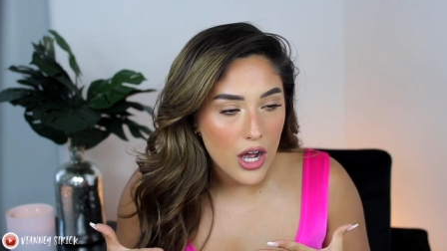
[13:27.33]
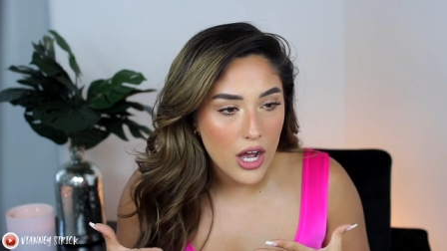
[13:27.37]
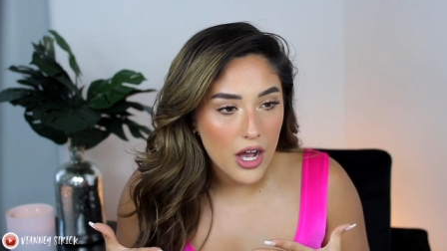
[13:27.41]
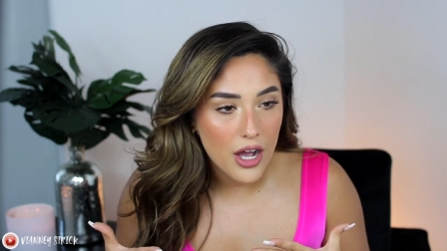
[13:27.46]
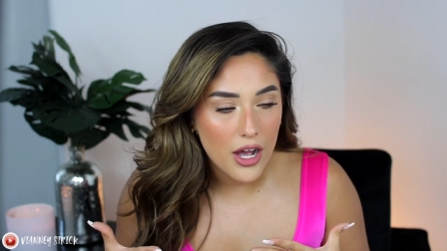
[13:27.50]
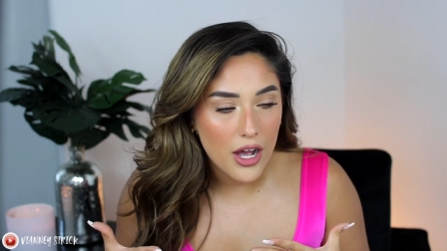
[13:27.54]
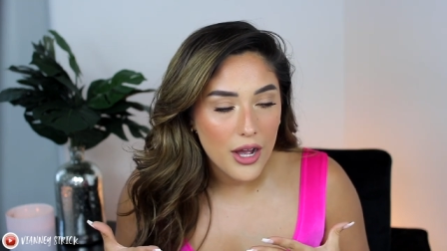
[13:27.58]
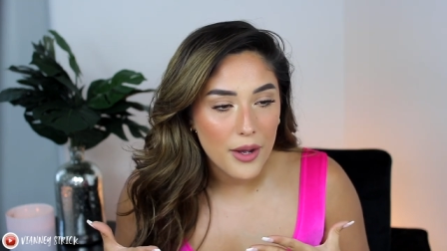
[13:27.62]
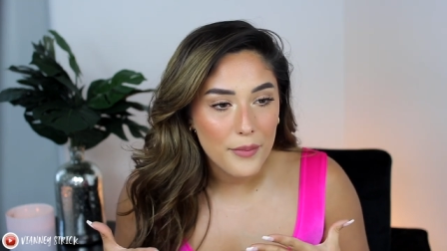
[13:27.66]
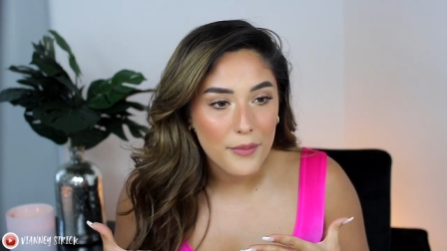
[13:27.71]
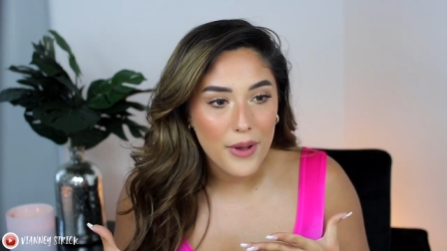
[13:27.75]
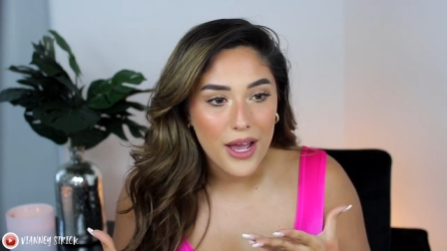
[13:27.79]

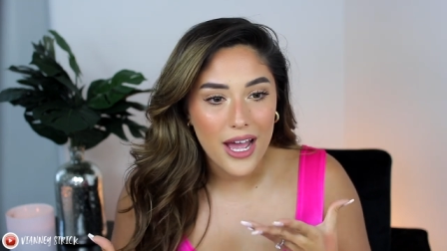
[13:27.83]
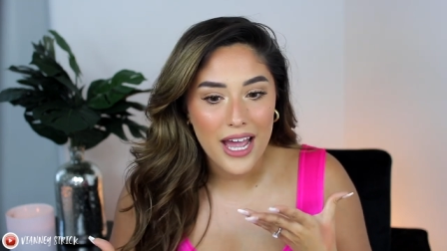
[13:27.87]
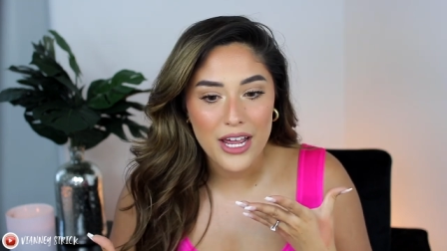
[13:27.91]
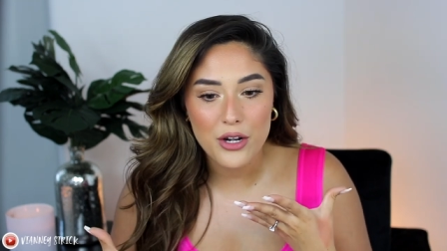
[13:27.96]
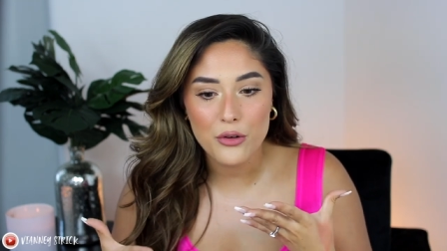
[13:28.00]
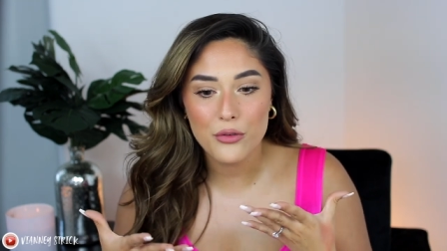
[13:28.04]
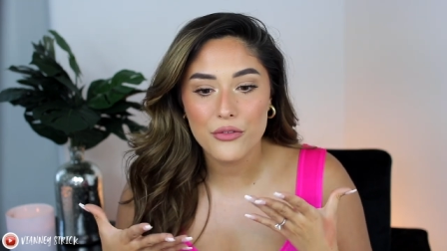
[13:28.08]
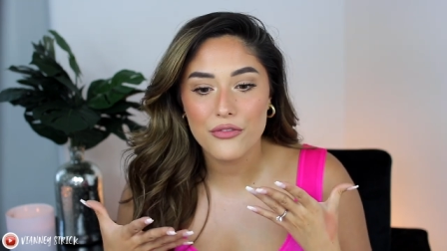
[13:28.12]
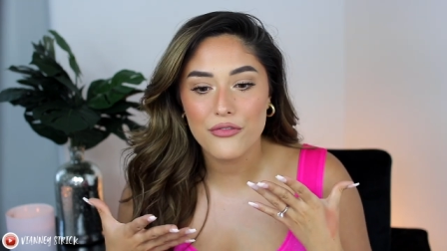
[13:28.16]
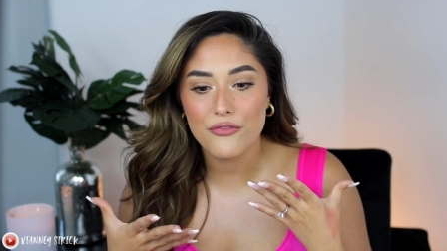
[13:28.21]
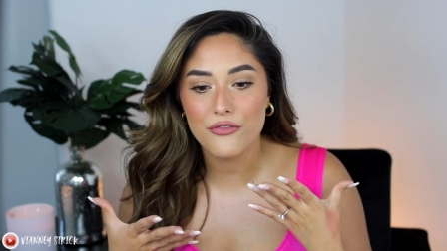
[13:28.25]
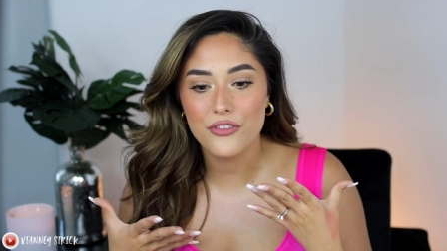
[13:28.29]
Um, I
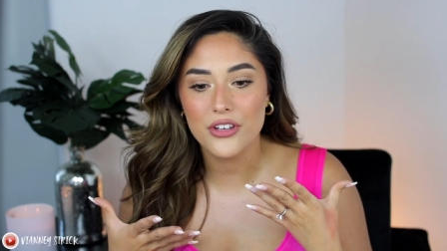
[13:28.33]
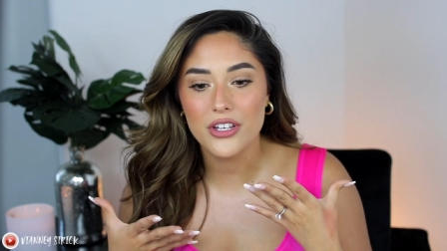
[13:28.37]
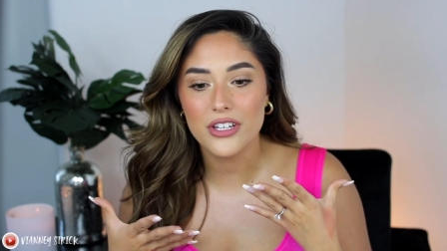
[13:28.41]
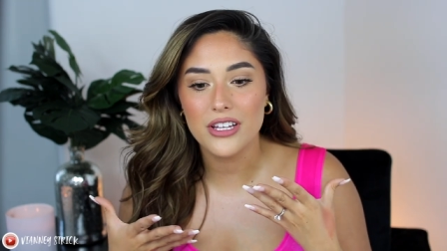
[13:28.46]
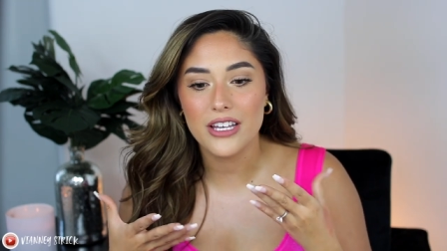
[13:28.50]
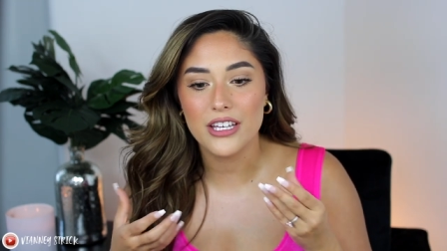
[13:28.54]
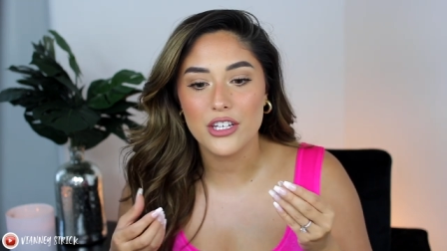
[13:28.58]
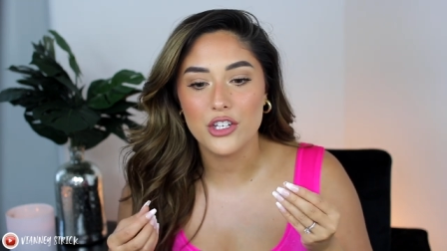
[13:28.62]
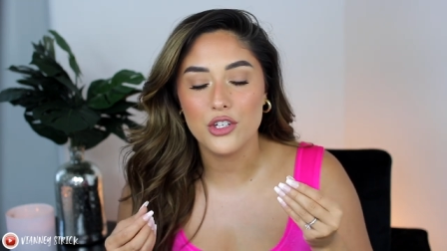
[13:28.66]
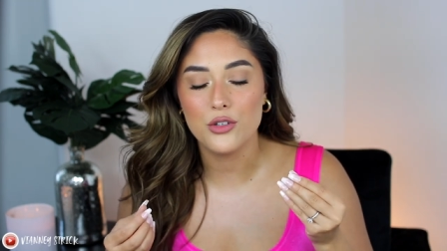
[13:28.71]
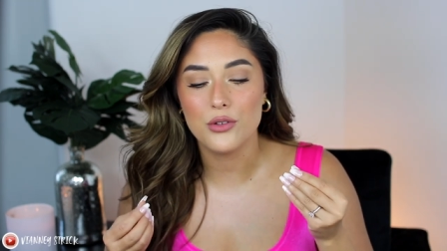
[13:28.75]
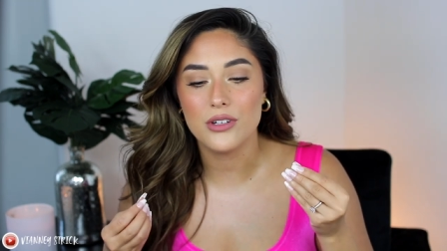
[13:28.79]
don't feel
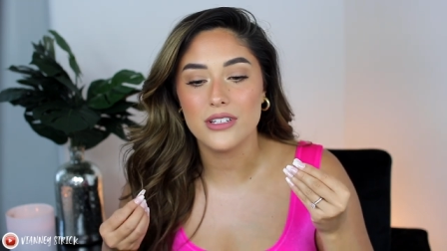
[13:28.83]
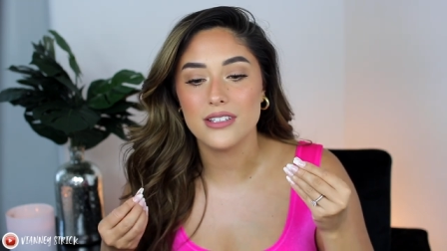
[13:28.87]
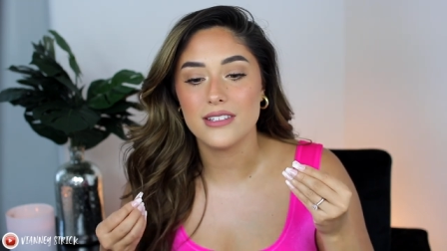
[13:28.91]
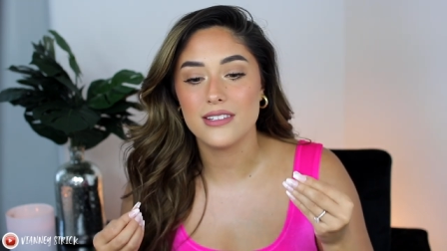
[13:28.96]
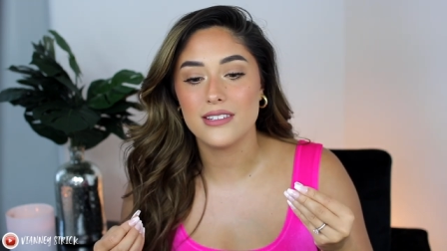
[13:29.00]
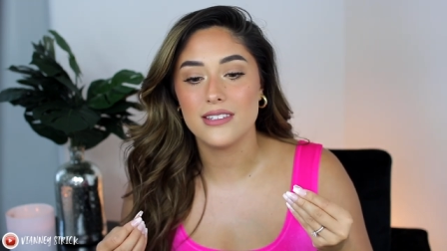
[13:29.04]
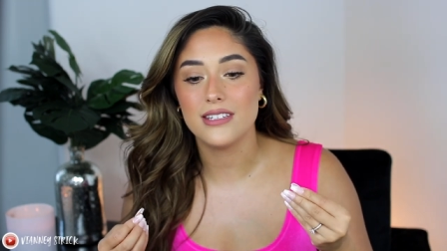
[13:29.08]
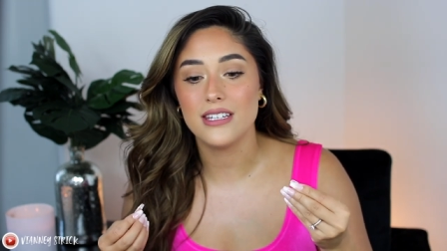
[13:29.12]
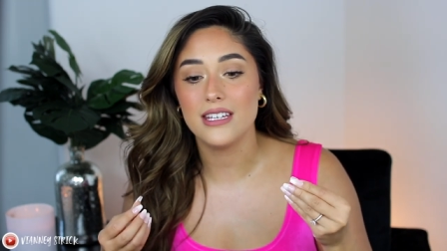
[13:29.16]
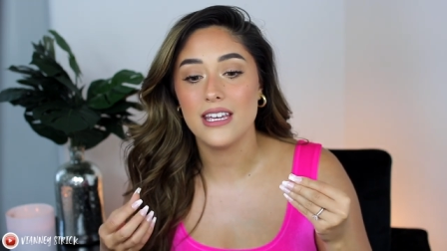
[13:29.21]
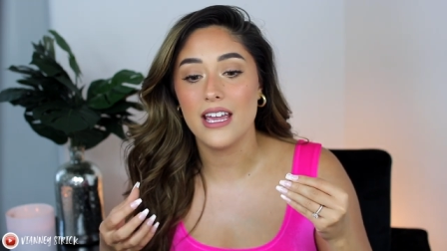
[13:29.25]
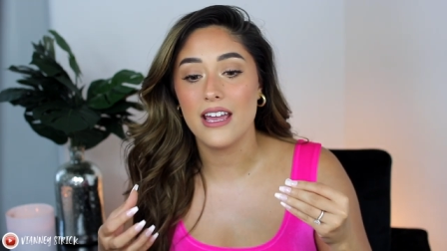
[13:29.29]
like you can
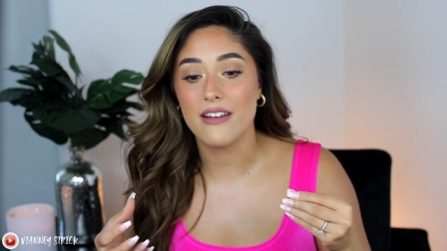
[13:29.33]
see